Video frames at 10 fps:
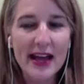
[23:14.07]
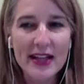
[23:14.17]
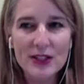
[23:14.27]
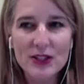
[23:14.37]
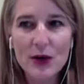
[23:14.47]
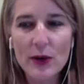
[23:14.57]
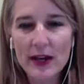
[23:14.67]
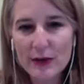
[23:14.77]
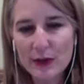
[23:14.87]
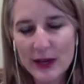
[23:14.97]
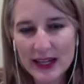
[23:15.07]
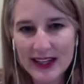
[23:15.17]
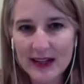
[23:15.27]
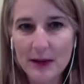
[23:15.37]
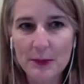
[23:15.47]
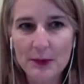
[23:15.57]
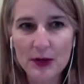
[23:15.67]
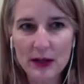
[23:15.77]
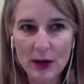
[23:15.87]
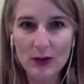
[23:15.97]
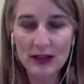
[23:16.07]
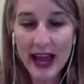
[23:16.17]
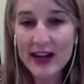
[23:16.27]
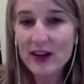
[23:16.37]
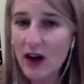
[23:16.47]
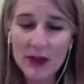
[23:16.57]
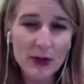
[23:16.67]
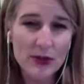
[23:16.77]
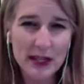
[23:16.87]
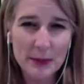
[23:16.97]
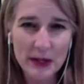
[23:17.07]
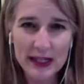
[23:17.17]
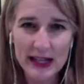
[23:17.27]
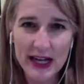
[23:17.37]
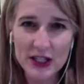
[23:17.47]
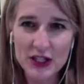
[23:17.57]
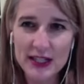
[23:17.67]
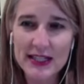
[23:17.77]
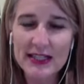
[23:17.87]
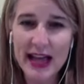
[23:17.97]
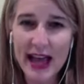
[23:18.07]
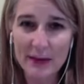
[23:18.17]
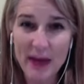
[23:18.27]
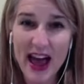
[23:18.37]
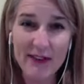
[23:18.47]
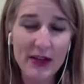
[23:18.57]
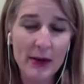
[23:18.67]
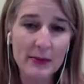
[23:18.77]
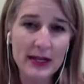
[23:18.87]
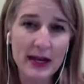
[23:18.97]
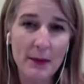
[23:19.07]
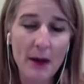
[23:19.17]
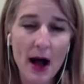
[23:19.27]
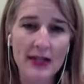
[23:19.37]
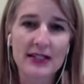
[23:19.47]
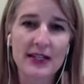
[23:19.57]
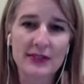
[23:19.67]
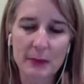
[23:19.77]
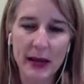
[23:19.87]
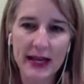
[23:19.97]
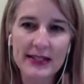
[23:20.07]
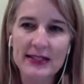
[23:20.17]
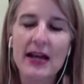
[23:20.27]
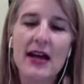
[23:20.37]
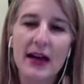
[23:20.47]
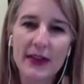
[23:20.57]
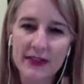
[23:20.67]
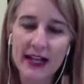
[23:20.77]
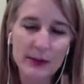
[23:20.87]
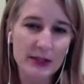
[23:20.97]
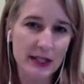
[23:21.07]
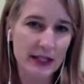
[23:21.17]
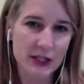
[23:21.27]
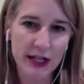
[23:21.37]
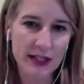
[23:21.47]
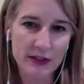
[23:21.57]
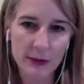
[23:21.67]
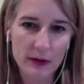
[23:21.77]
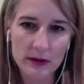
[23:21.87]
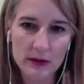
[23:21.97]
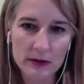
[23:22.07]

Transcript: And so if we can, you know, layer on those deeper connections and have them in, in a positive space, I think that's what's going to change the world.